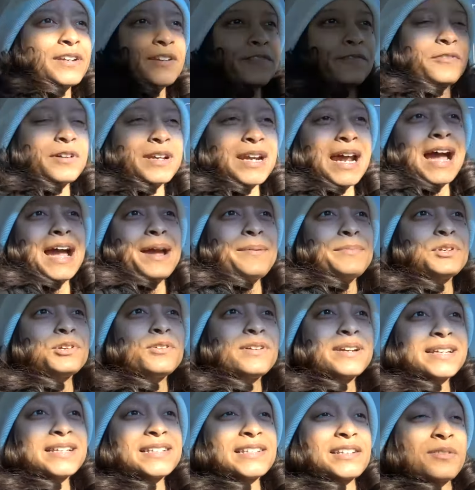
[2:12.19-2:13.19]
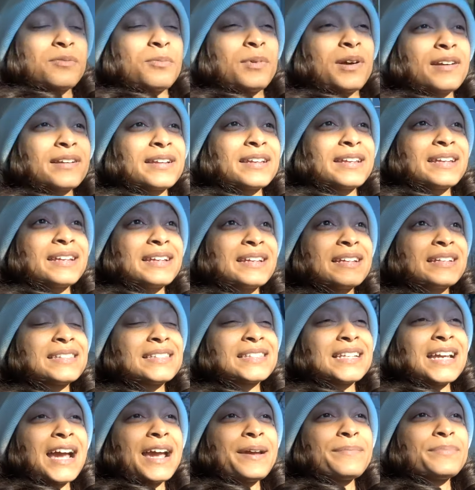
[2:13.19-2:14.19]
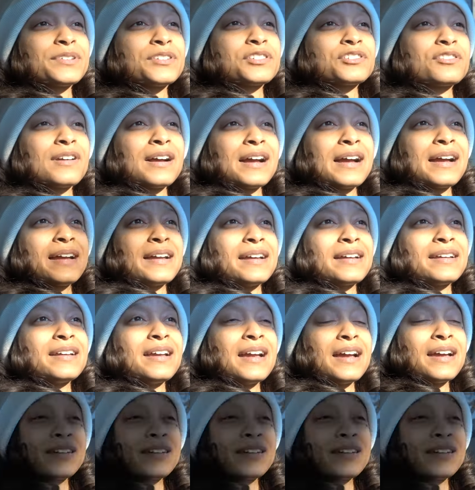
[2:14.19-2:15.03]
And if what I'm doing isn't working, it's time to try